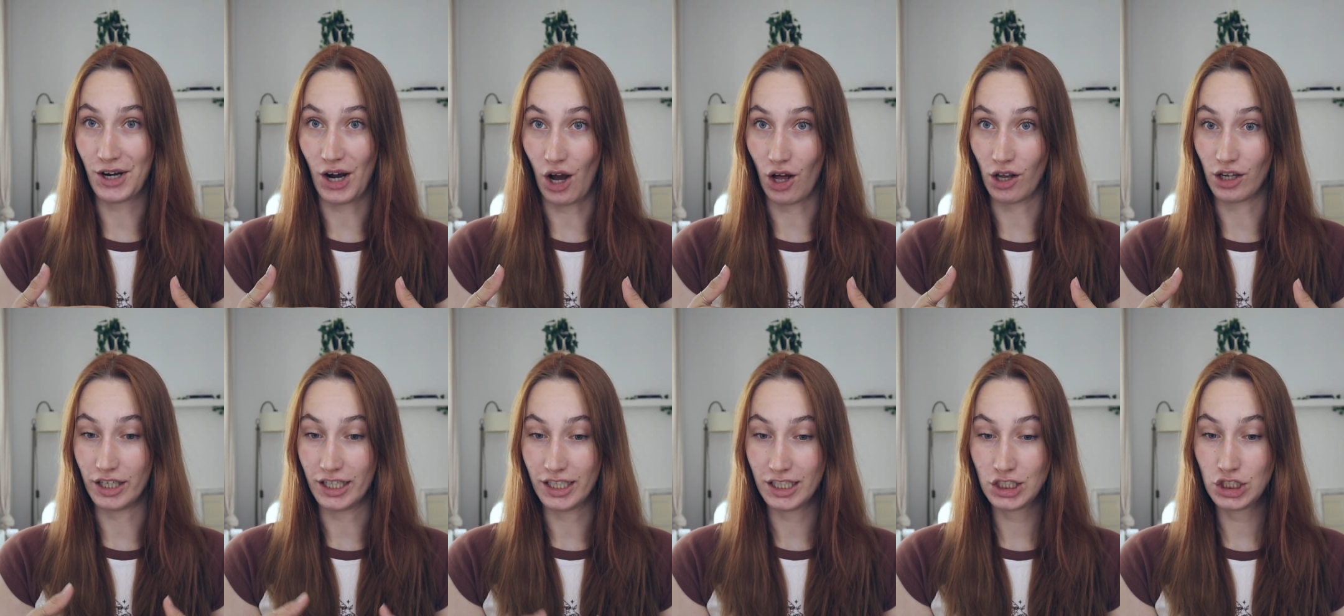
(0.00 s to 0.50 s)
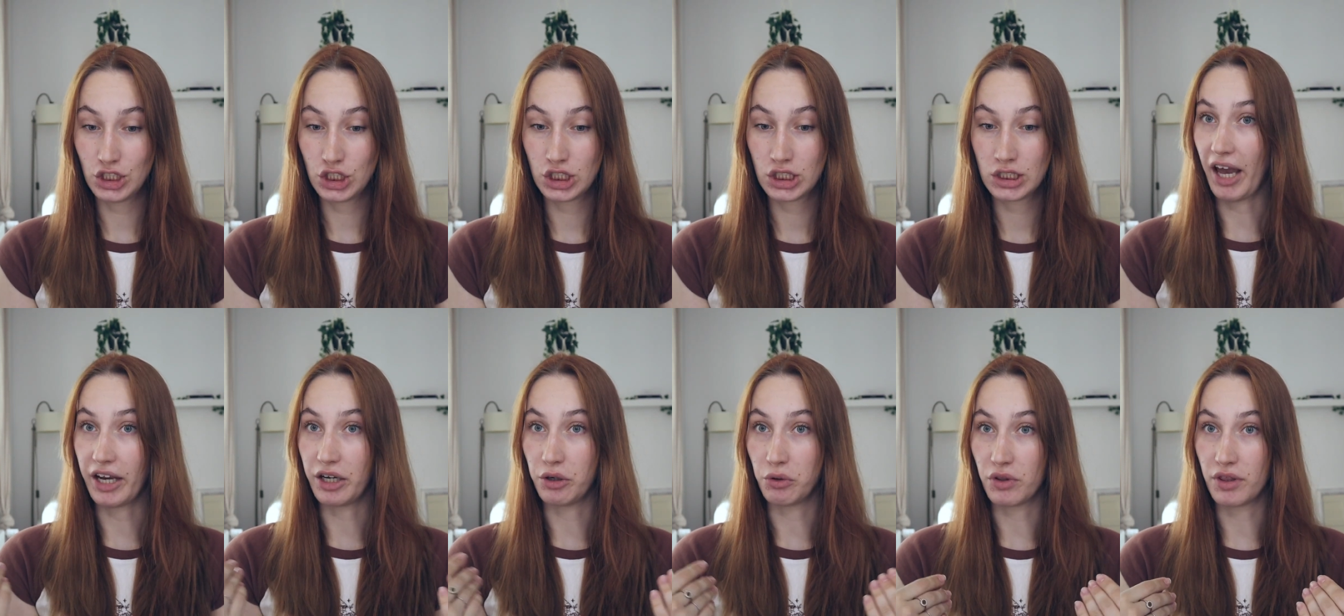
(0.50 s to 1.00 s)
college.
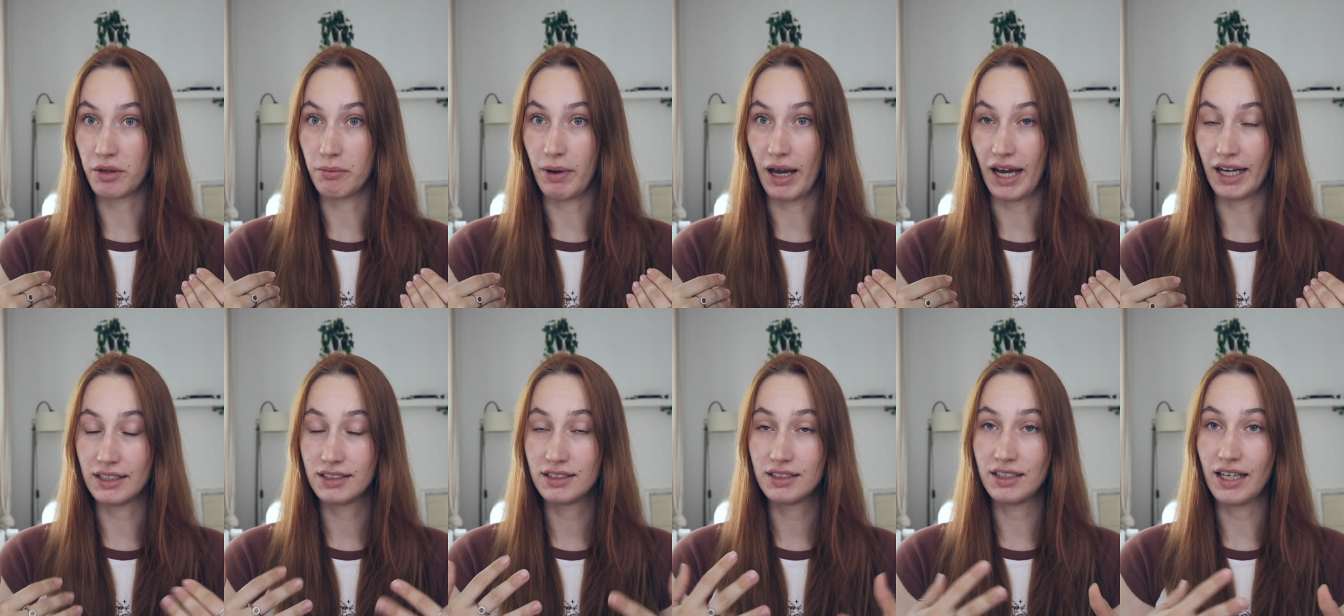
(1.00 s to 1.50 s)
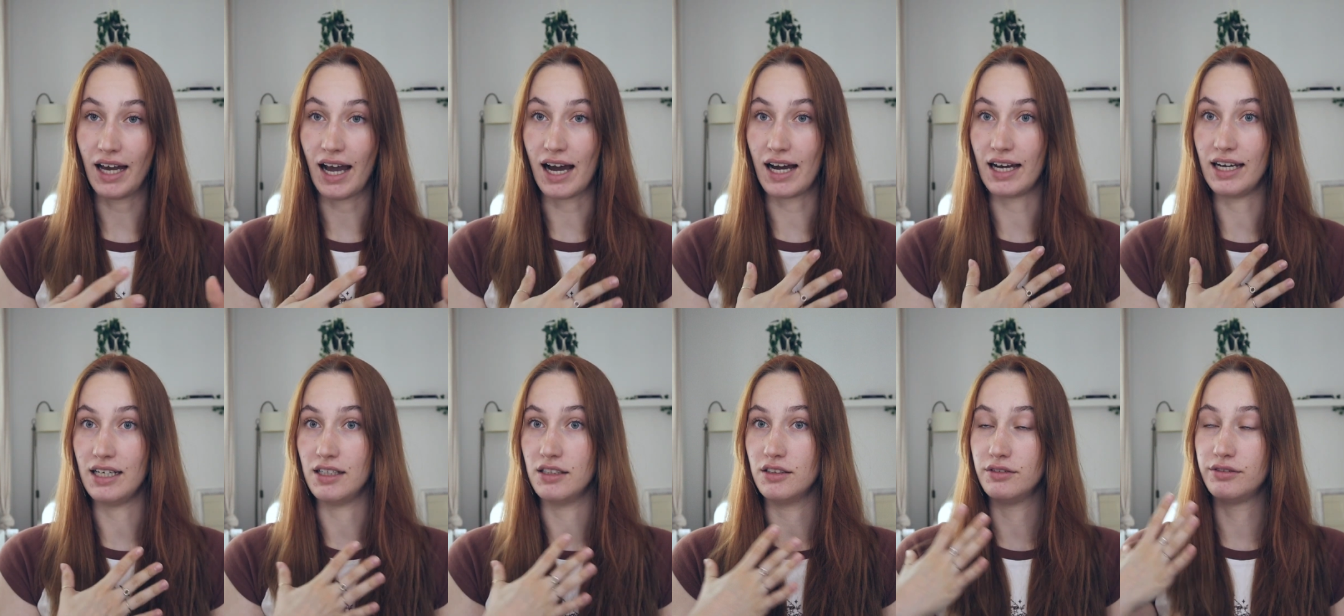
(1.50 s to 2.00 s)
I know the best. I
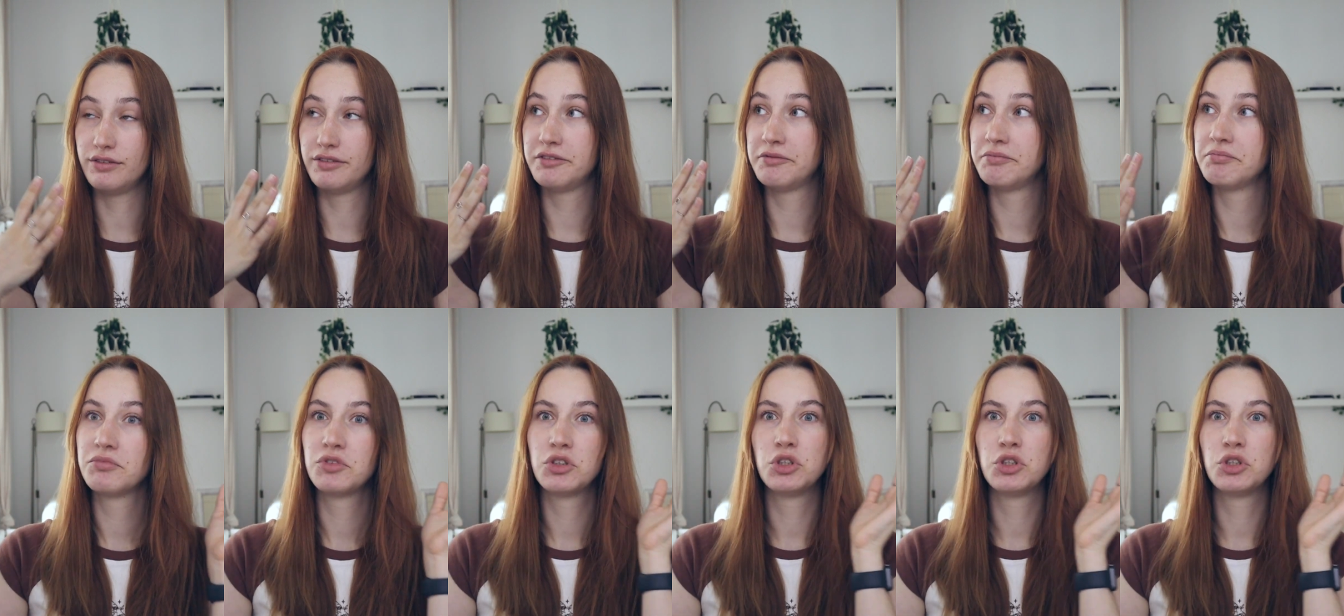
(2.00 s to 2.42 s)
live